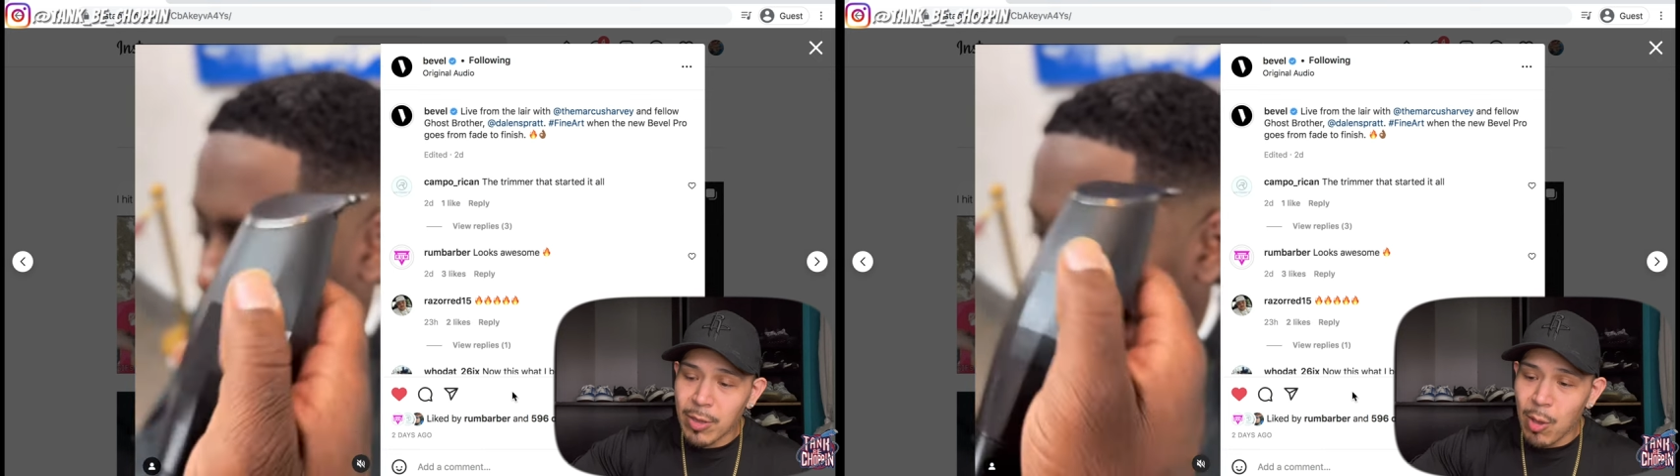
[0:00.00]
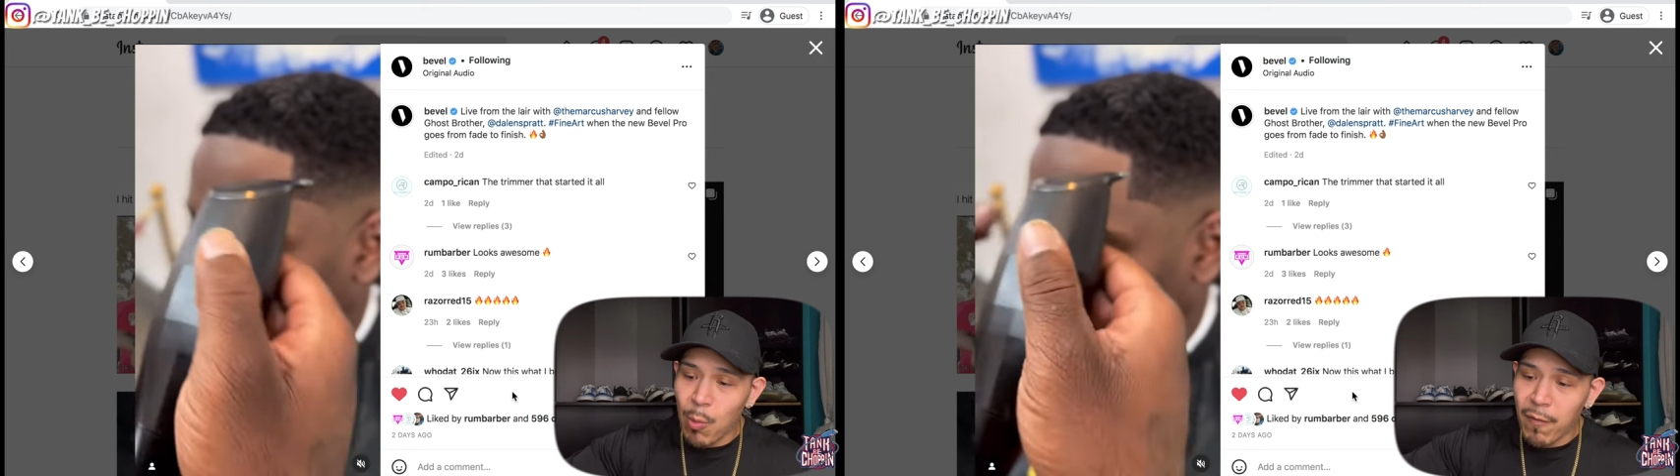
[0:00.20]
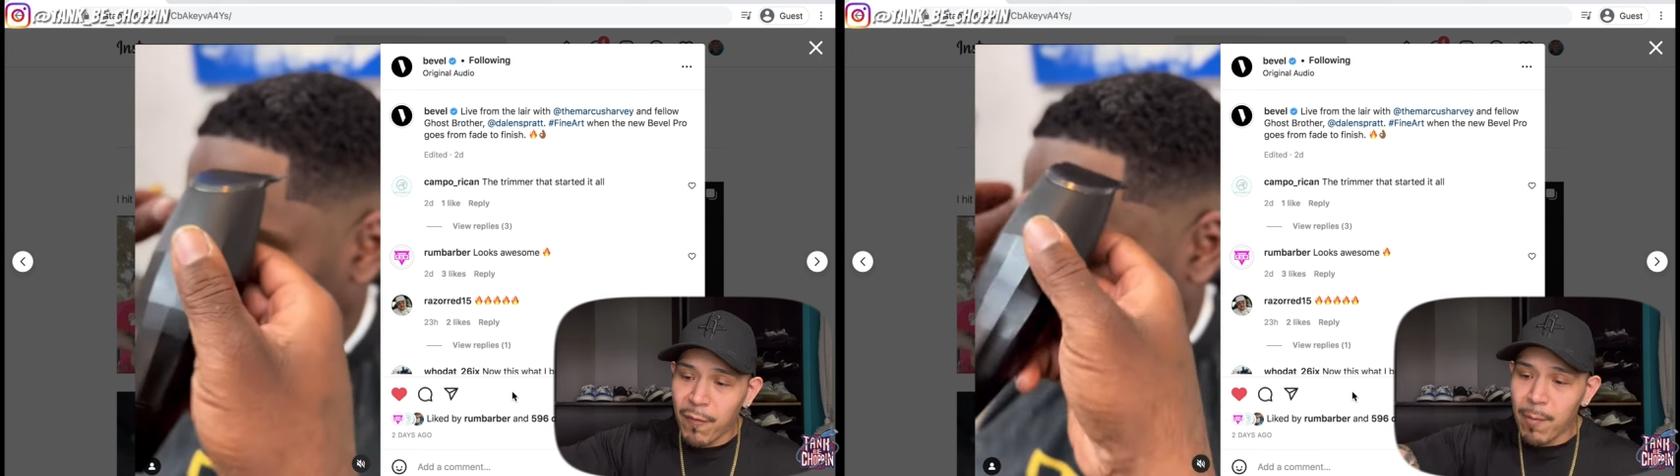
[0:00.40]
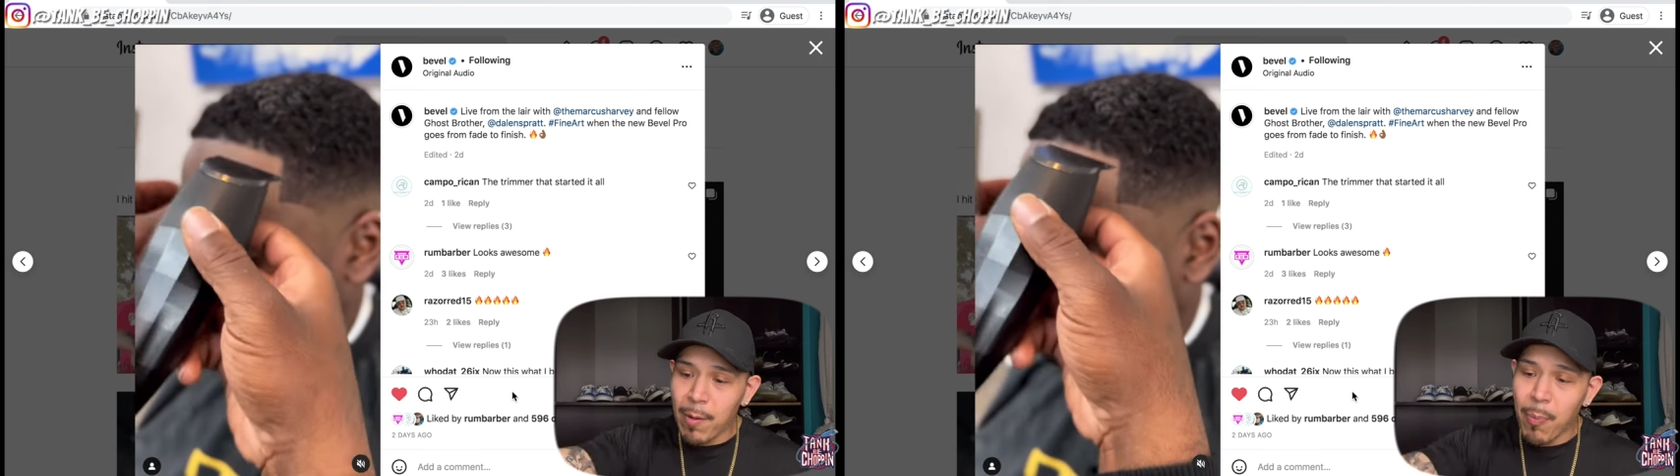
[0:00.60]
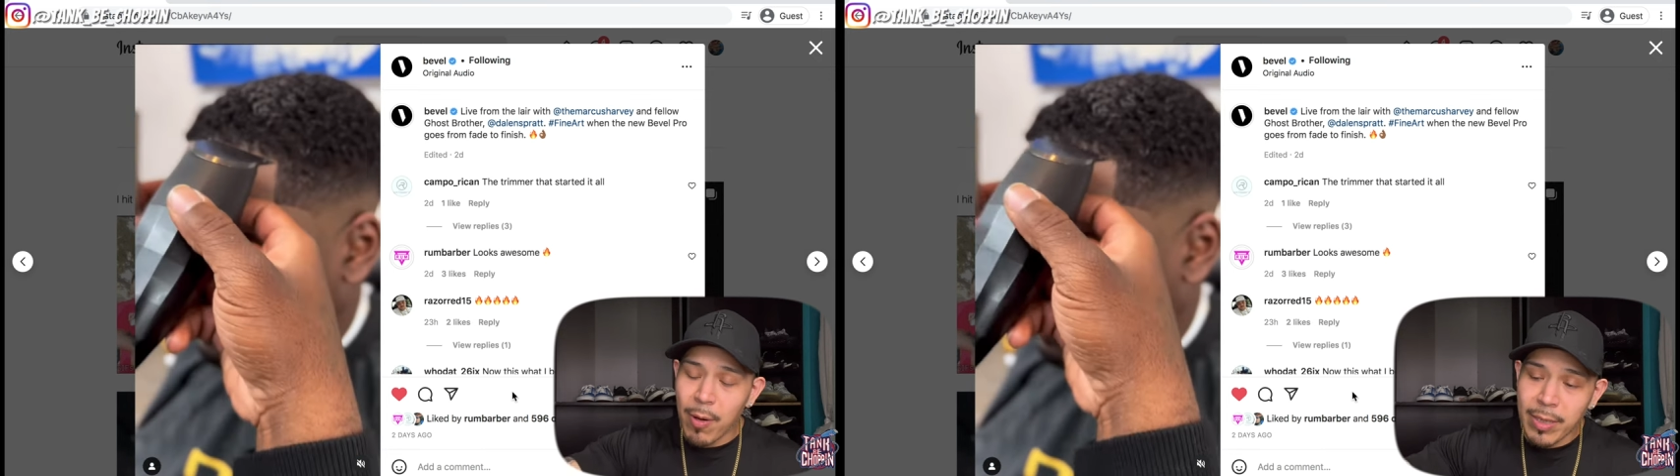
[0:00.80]
So it went from
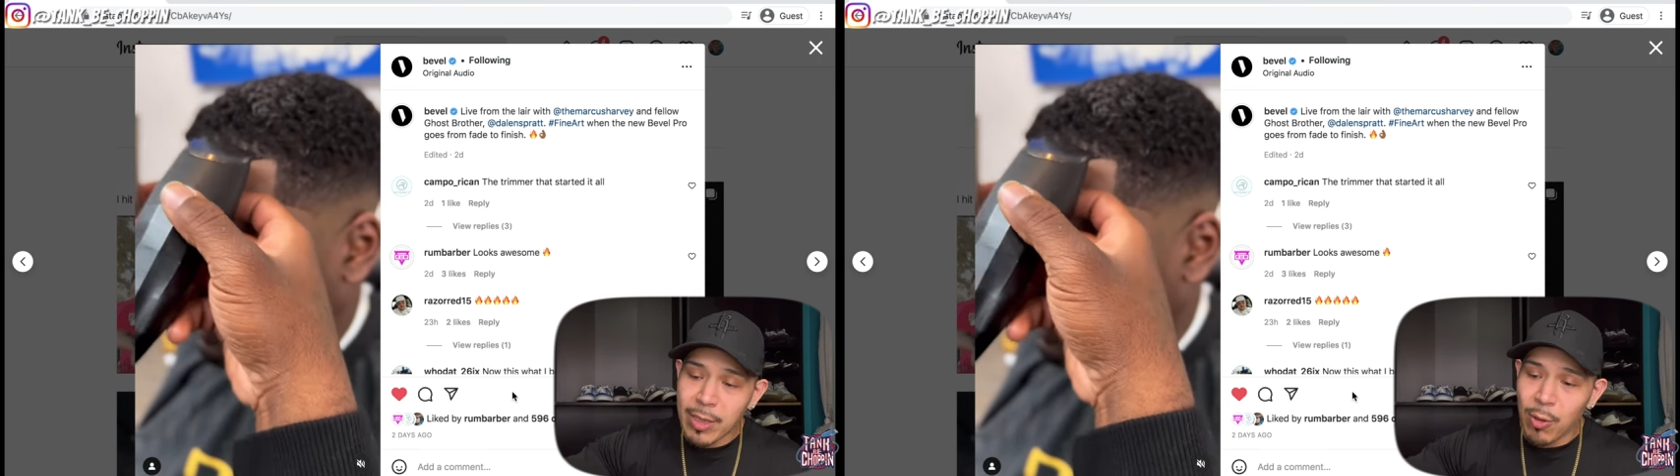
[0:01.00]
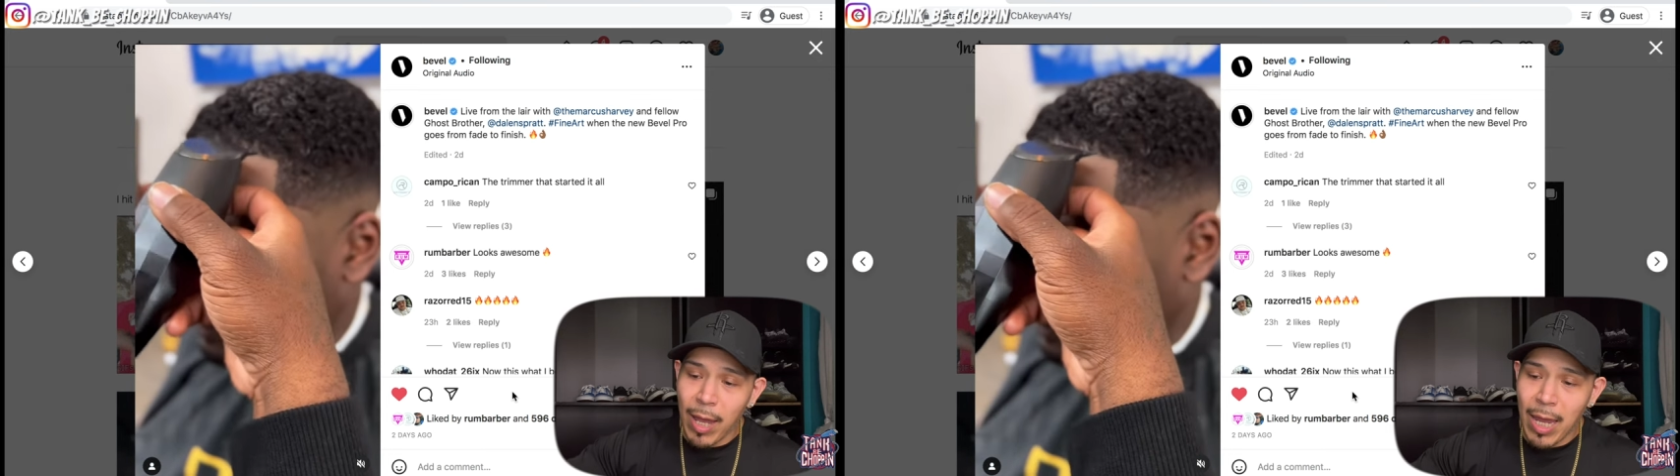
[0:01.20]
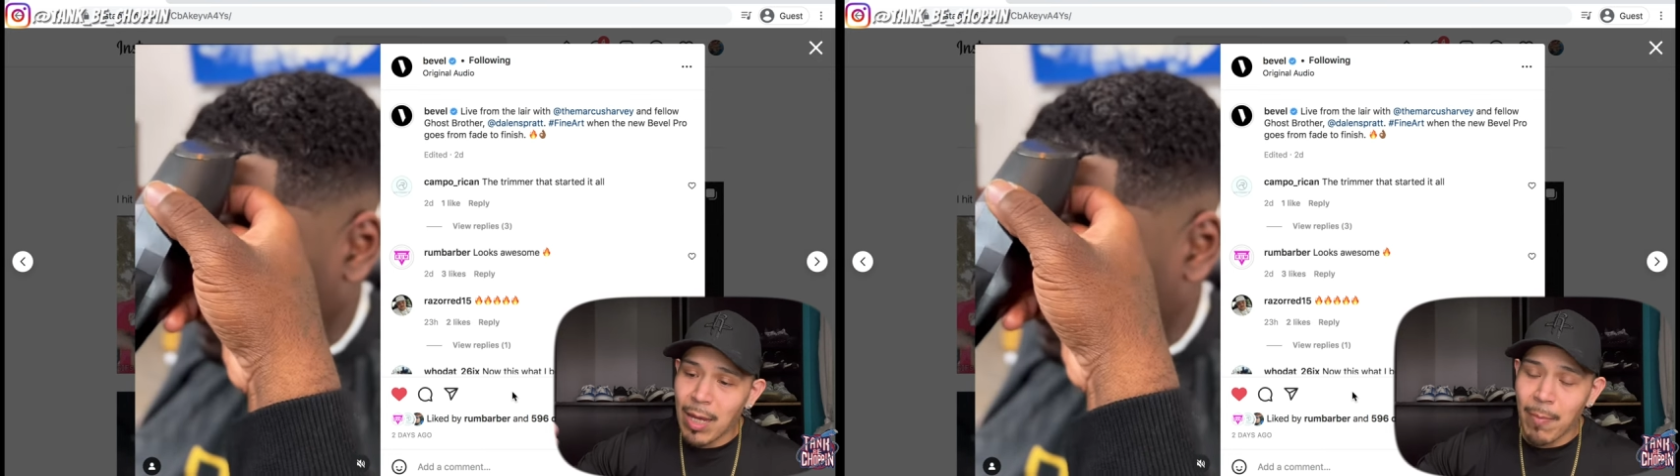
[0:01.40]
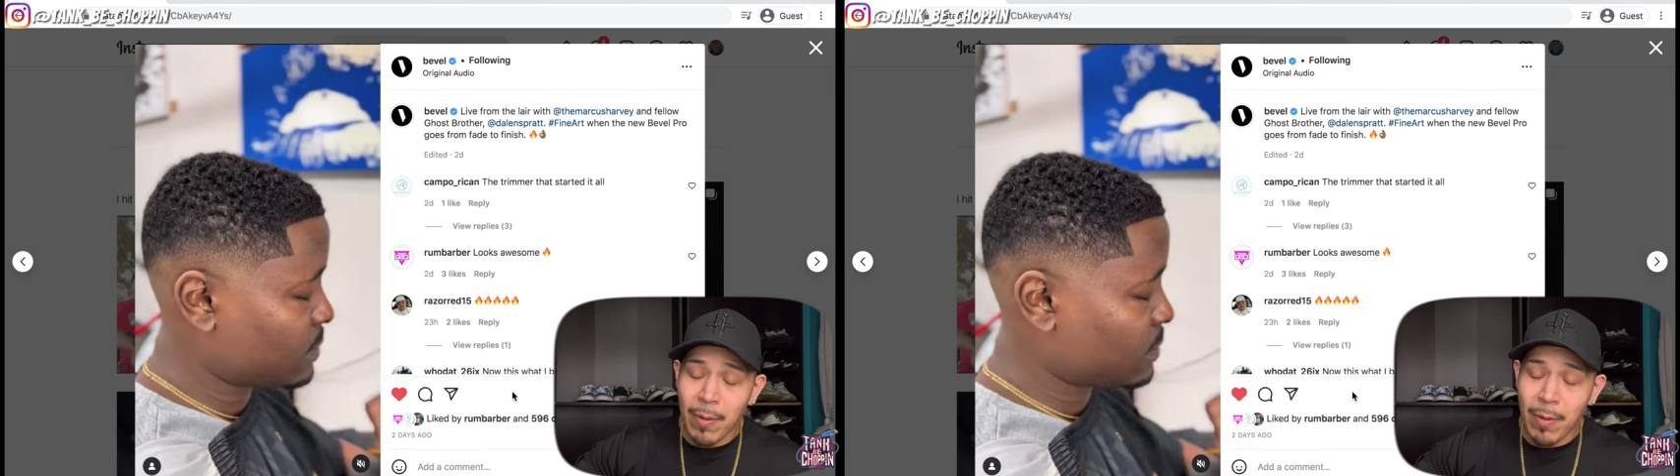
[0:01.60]
a 0.08, I'm